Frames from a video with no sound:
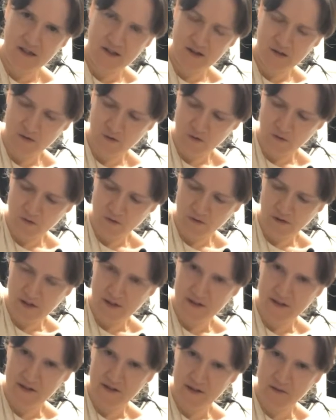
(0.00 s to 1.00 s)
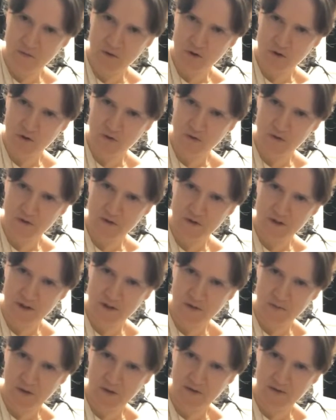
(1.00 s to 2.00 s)
The whole latissimus dorsi,
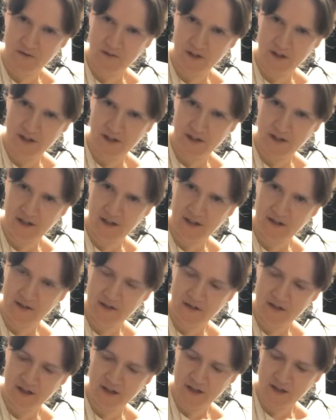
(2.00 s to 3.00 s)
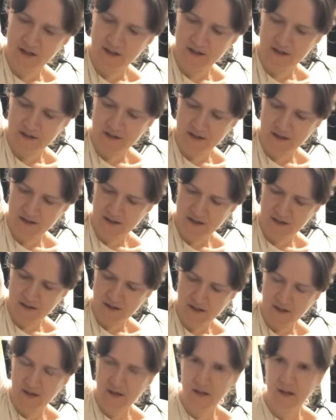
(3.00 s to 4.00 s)
you might feel it lengthening.
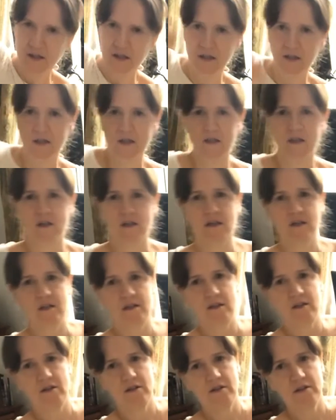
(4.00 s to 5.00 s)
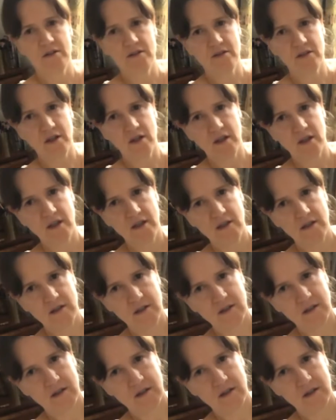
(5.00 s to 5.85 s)
And the other side,